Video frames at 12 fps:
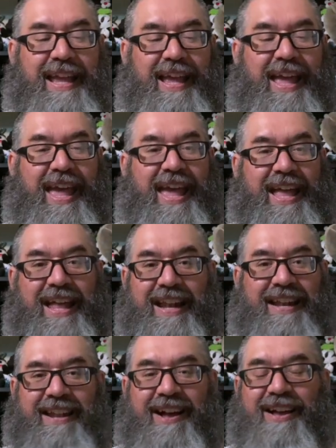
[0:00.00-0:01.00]

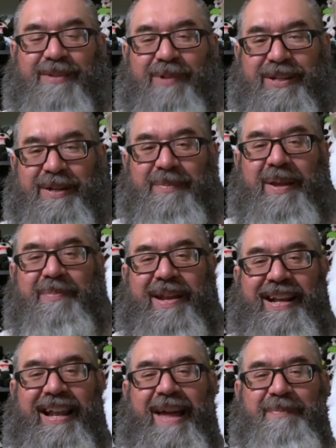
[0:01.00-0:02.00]
and Oswald jumped up
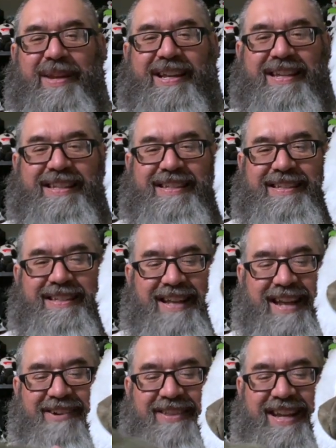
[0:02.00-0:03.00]
and clapped because
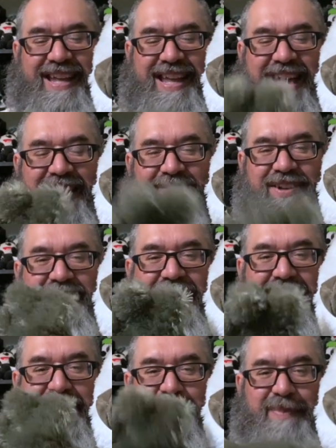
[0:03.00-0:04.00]
I don't think he had ever
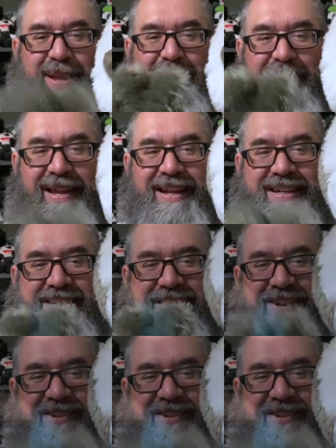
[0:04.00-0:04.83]
seen this big plush. So